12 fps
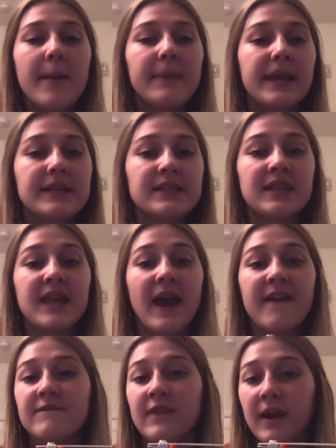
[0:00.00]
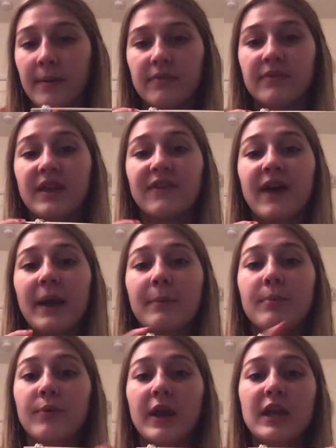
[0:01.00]
because of the
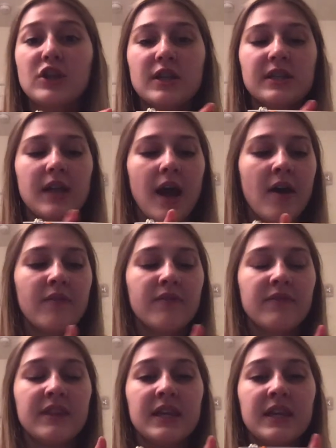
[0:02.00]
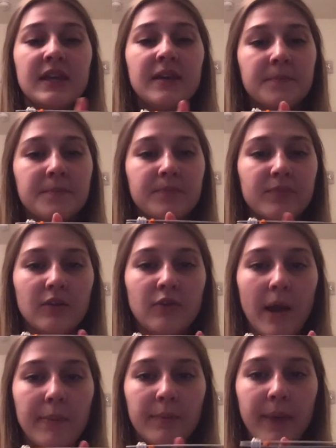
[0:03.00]
vibration of the
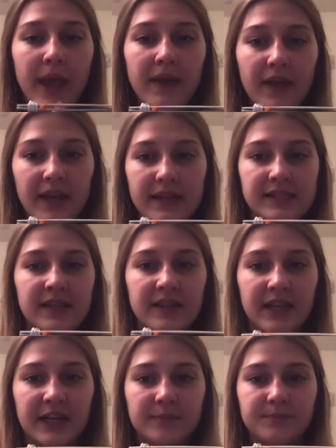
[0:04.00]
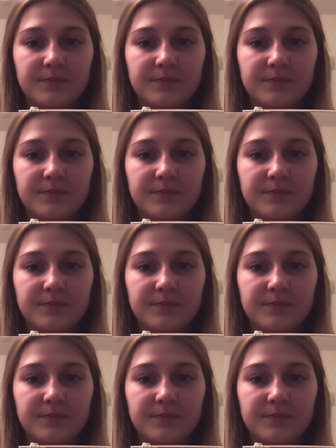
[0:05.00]
rubber band that is in there.